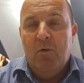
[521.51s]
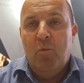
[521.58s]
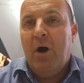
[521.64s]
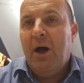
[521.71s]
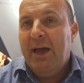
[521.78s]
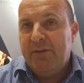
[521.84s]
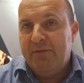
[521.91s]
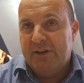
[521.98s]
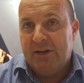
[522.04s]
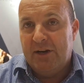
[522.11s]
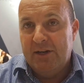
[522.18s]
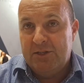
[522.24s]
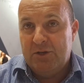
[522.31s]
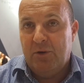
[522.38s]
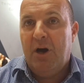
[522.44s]
why
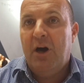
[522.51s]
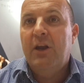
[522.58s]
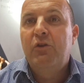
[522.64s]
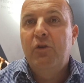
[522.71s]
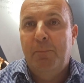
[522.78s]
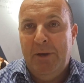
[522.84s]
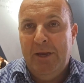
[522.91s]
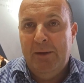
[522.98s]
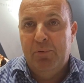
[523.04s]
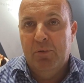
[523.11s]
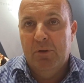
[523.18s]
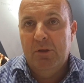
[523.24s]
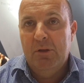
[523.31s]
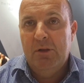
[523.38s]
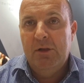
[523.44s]
advertise to 100
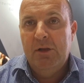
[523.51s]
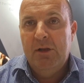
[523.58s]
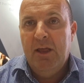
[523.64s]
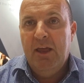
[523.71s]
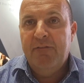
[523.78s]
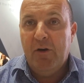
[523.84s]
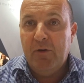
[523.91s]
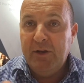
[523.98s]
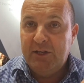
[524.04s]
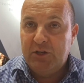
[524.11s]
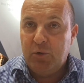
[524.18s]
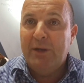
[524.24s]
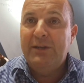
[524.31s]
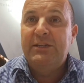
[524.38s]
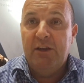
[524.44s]
people if only
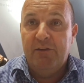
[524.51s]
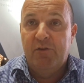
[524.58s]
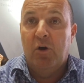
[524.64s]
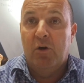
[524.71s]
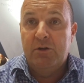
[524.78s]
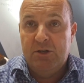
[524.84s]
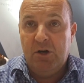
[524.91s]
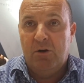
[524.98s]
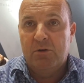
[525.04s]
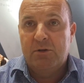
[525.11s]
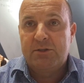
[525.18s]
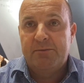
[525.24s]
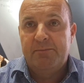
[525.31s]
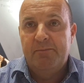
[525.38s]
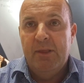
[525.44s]
20 have got dogs?